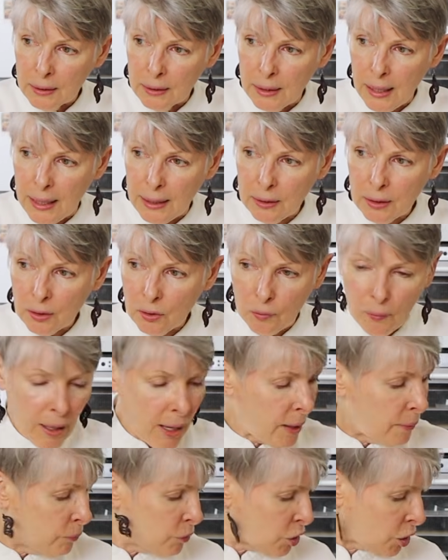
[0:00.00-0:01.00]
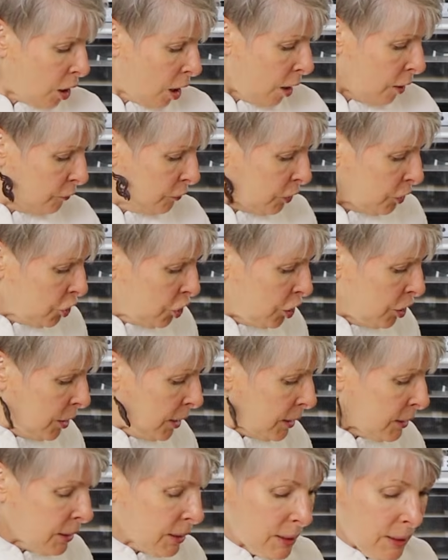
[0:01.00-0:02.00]
10 grams of the
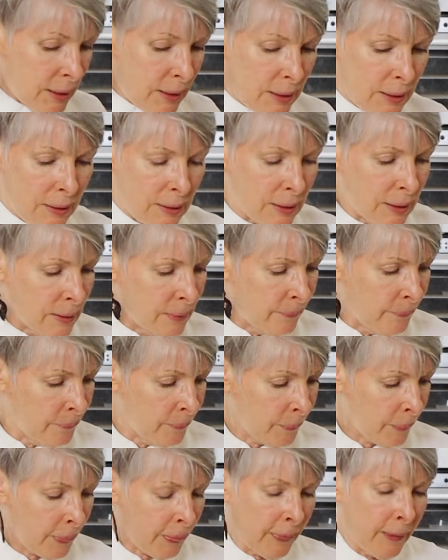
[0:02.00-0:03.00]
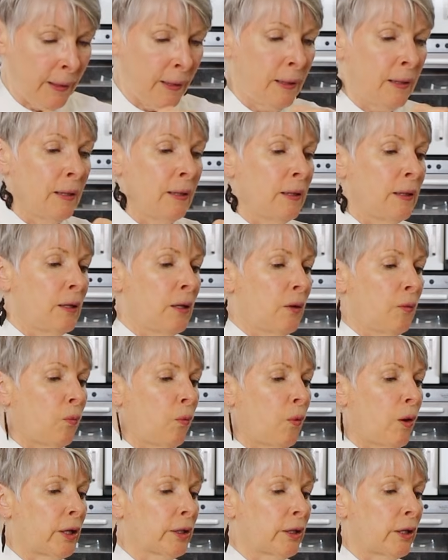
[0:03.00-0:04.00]
chia seeds,
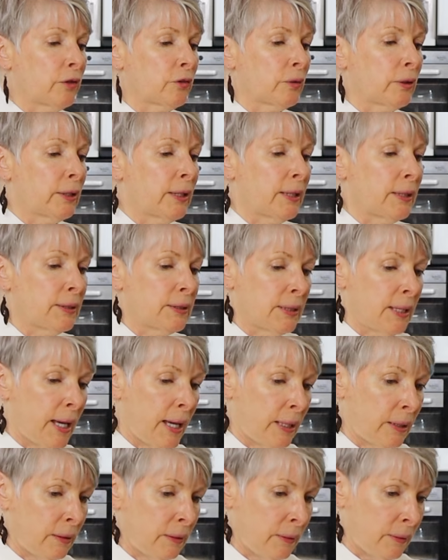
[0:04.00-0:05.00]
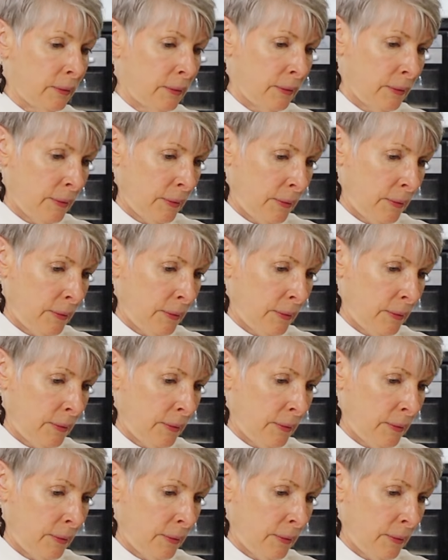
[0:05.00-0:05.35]
110.